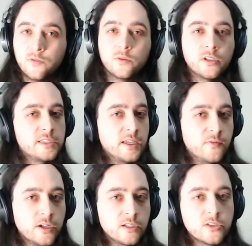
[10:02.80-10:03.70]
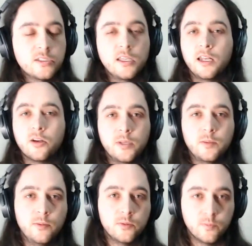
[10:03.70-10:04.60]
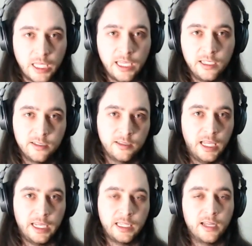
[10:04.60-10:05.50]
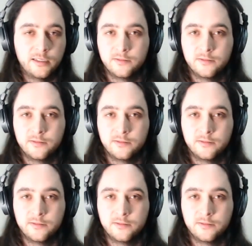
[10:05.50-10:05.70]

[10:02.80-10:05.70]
going to sound very interesting, and not many people play like that.